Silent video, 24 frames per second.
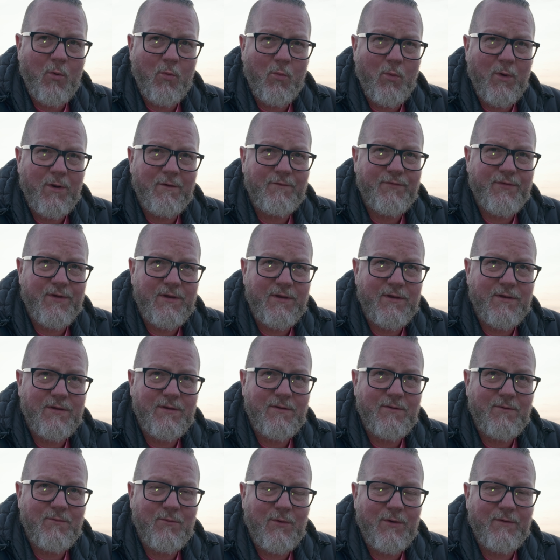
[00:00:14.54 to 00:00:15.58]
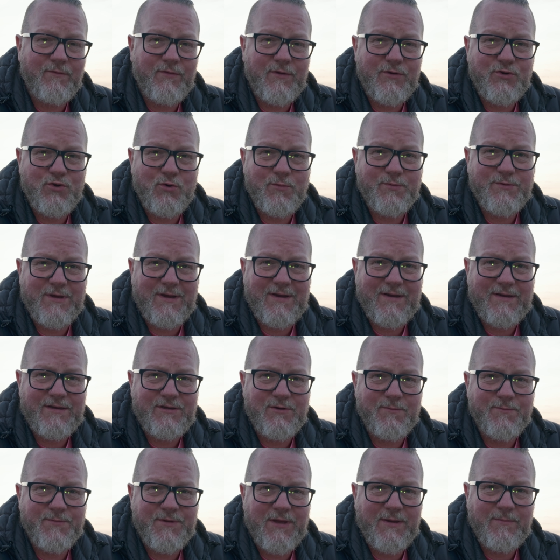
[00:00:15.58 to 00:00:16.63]
one of the jobs that I
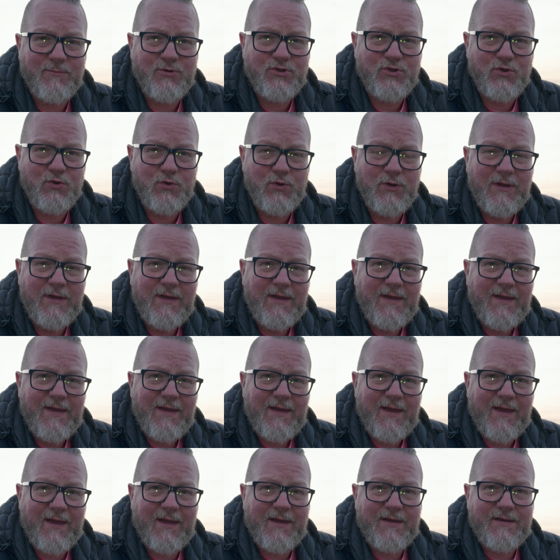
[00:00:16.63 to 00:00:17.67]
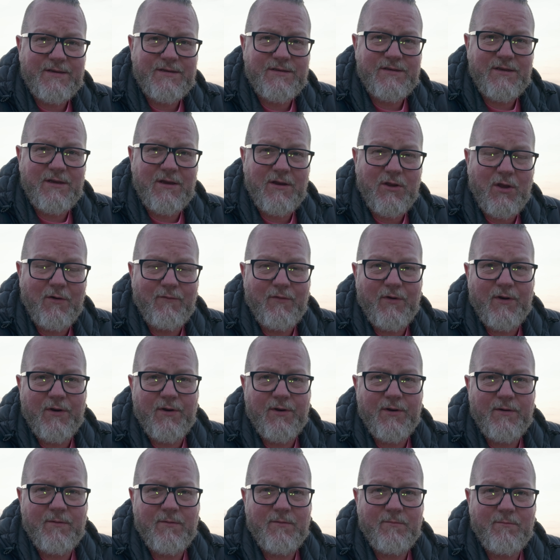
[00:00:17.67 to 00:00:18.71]
sometimes do is I cover
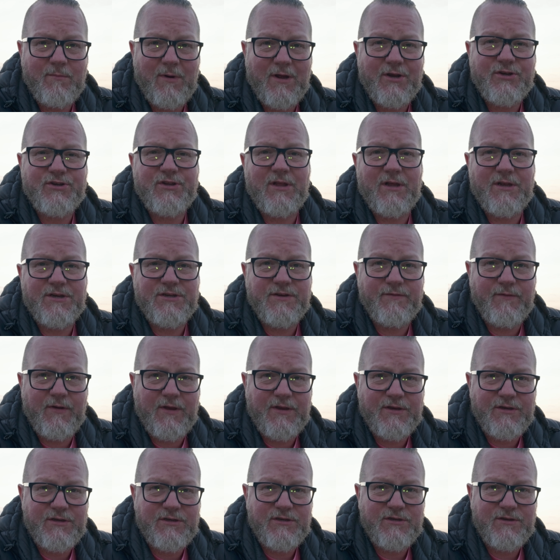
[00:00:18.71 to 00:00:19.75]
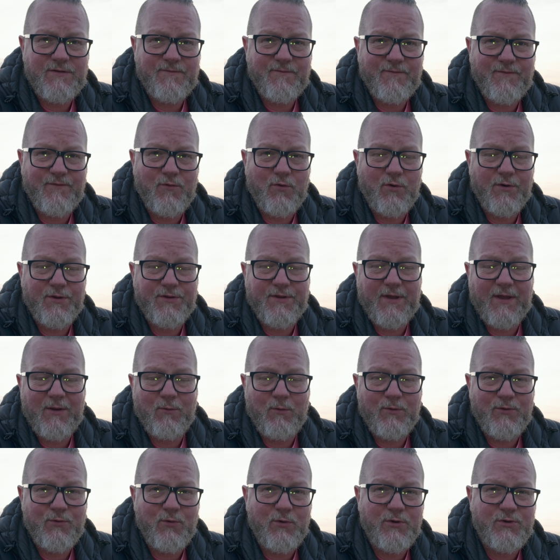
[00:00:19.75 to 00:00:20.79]
martial arts events for the
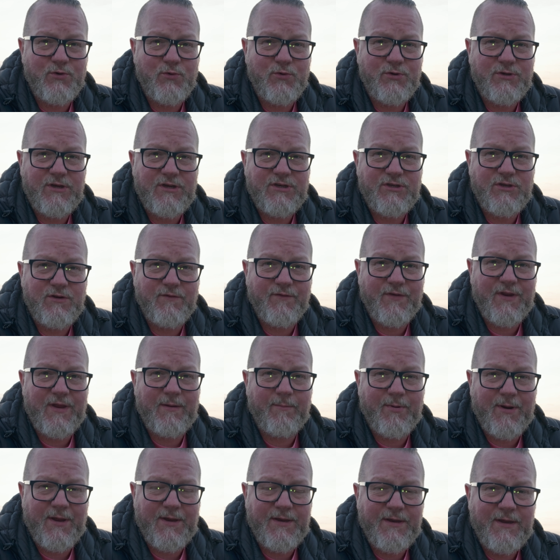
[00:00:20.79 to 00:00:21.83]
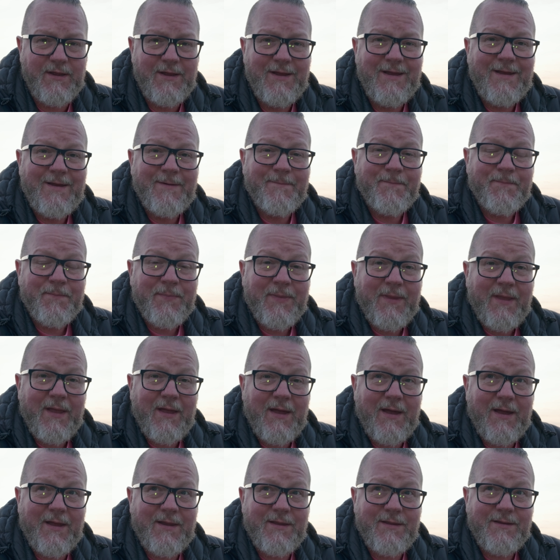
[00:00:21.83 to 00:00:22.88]
Taekwondo Association of Great Britain,
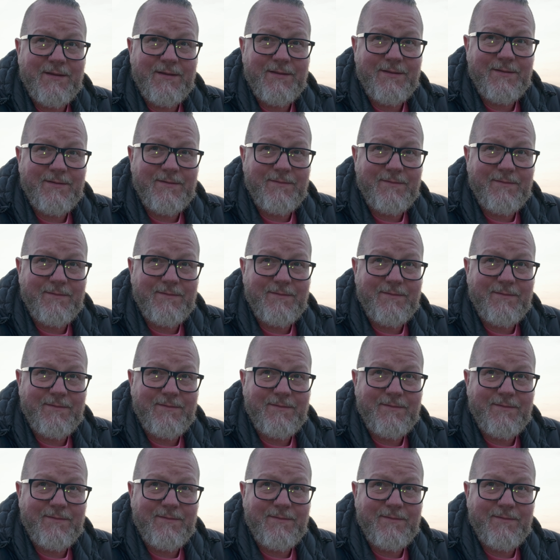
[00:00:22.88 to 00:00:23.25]
and